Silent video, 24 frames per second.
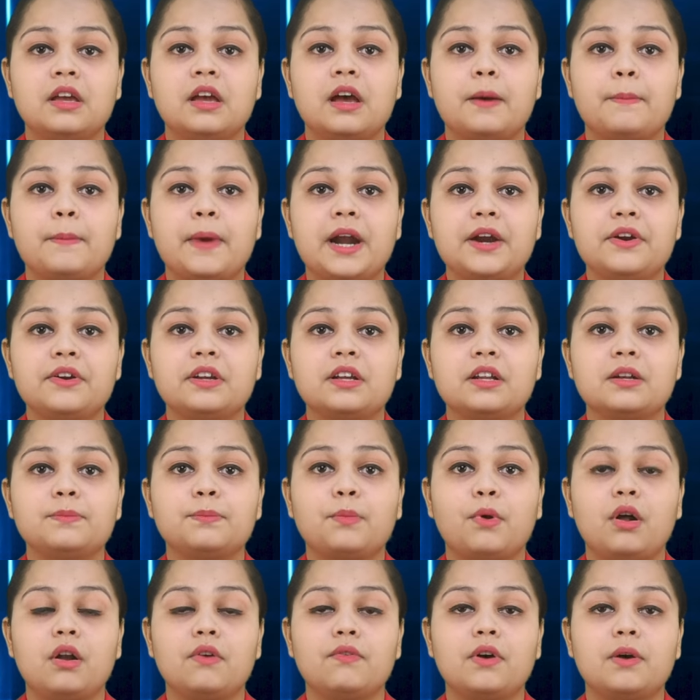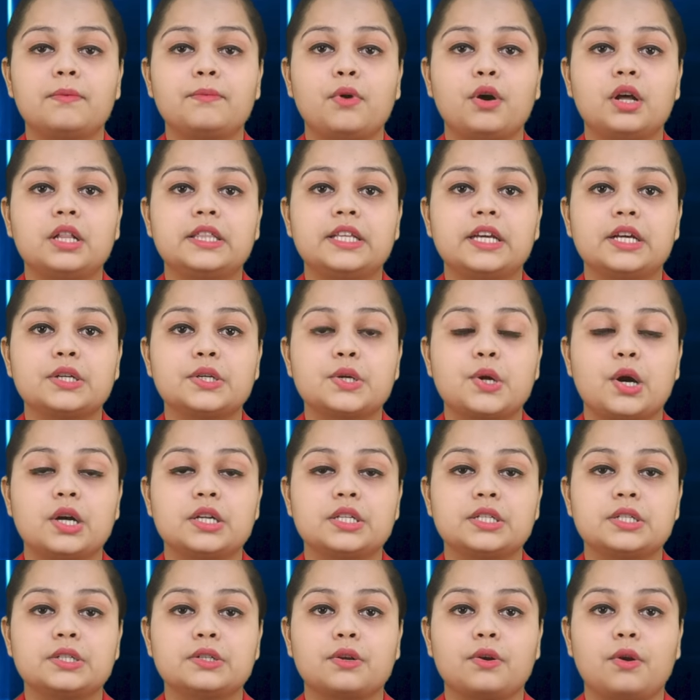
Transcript: American bollworm on their cotton